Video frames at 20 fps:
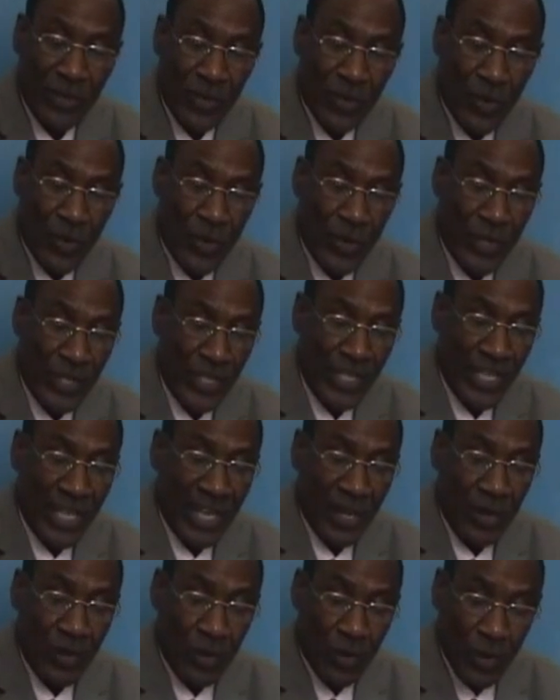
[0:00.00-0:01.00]
or in
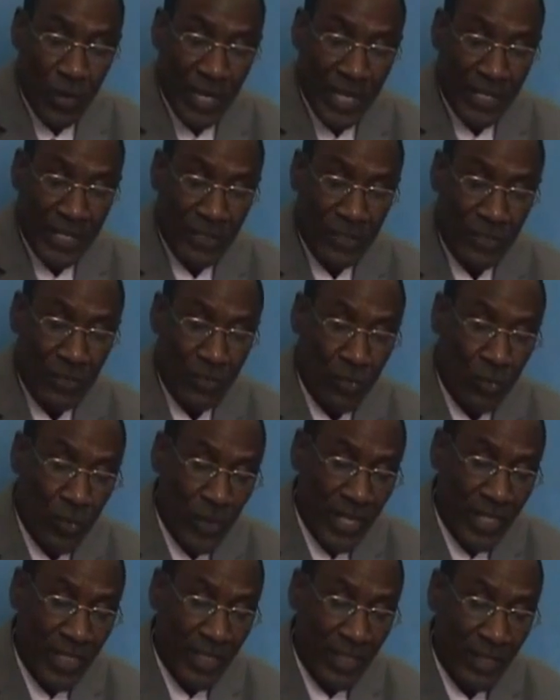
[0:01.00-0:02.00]
accordance
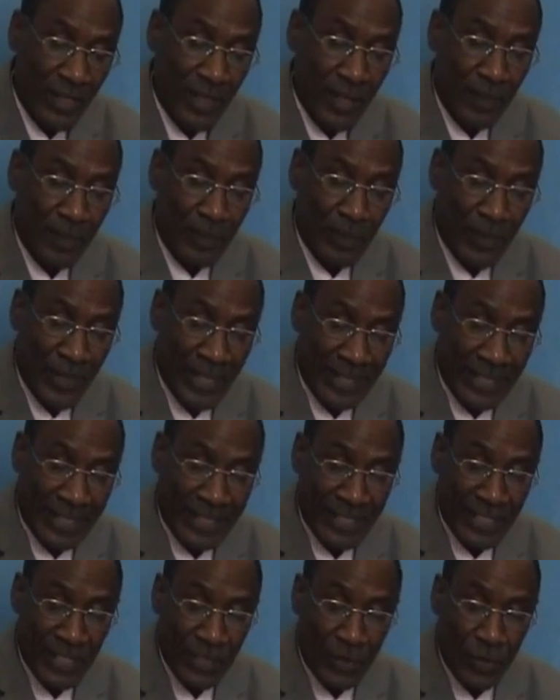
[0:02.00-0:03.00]
with the
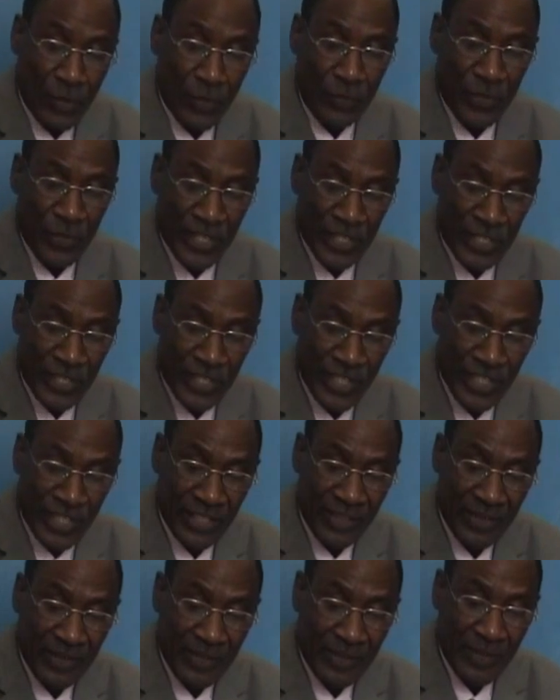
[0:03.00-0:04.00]
present
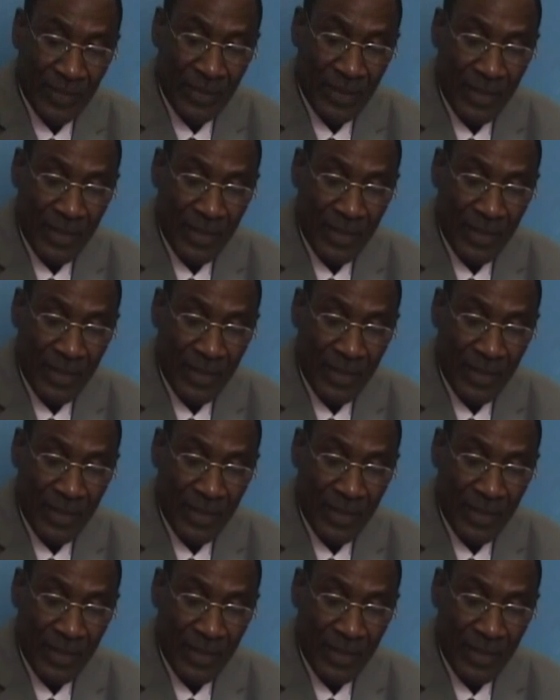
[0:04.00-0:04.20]
convention